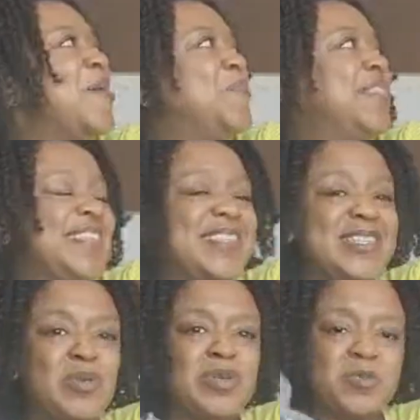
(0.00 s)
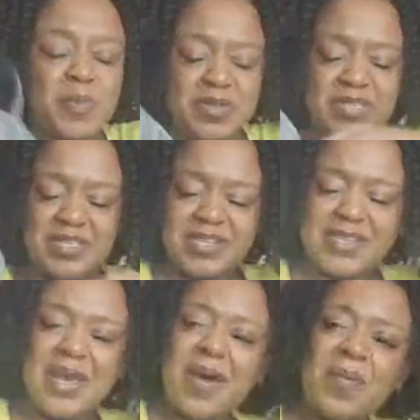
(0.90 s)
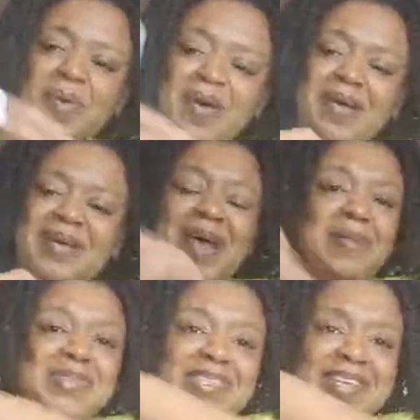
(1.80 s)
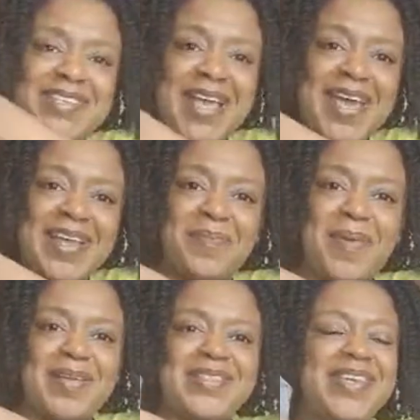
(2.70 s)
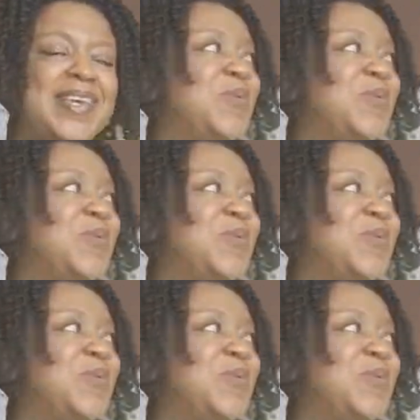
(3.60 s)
but this is not sponsored, but I'm just excited about it.